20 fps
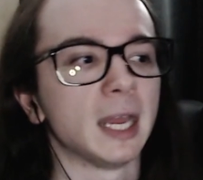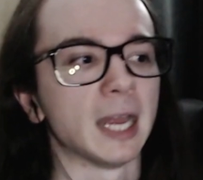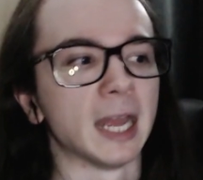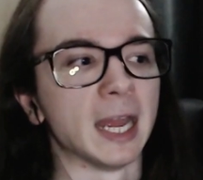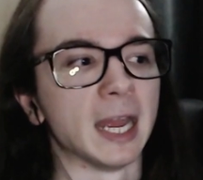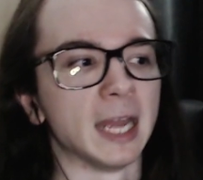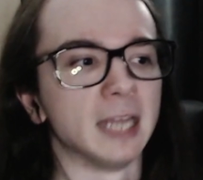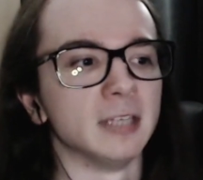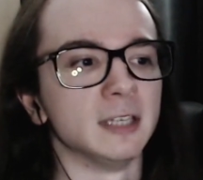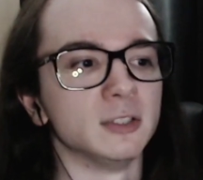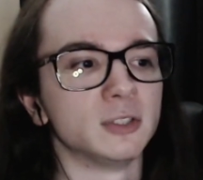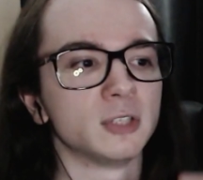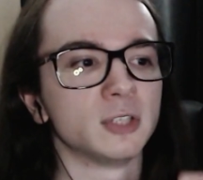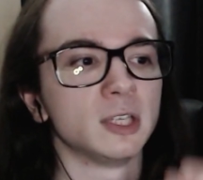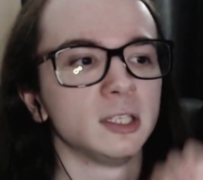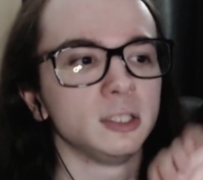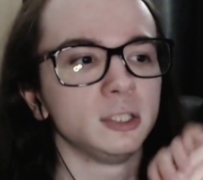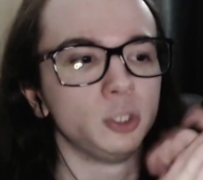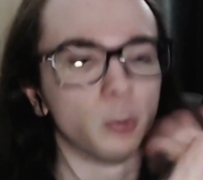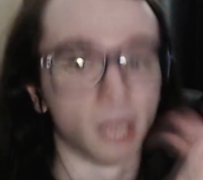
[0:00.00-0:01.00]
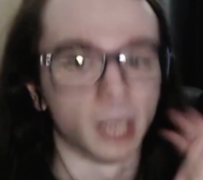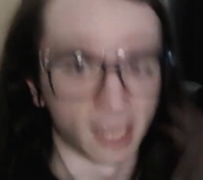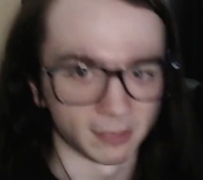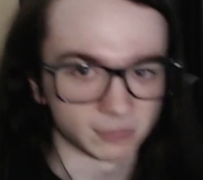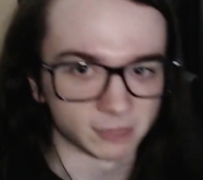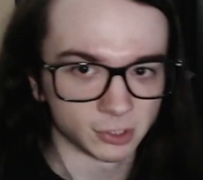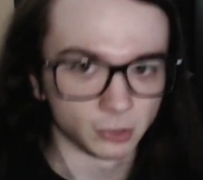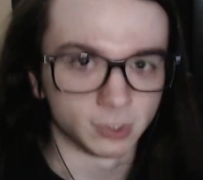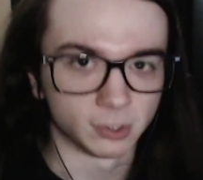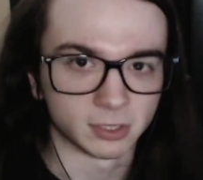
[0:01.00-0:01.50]
And you have
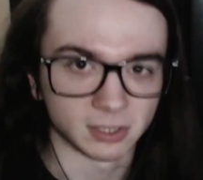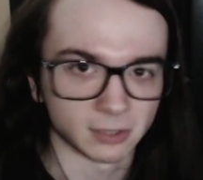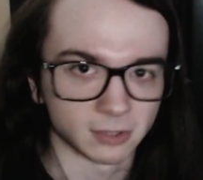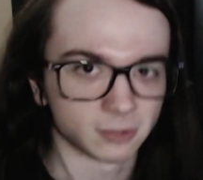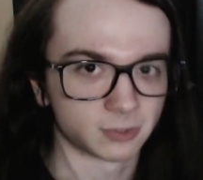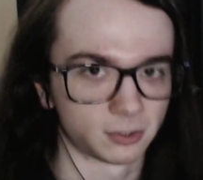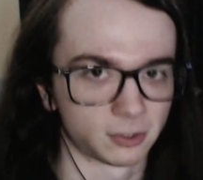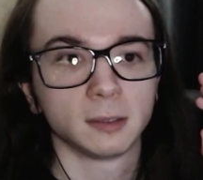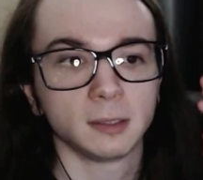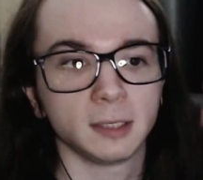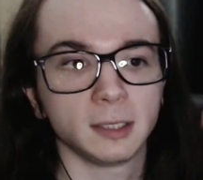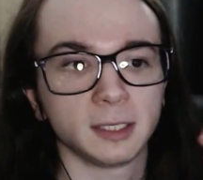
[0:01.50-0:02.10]
to do this at the start.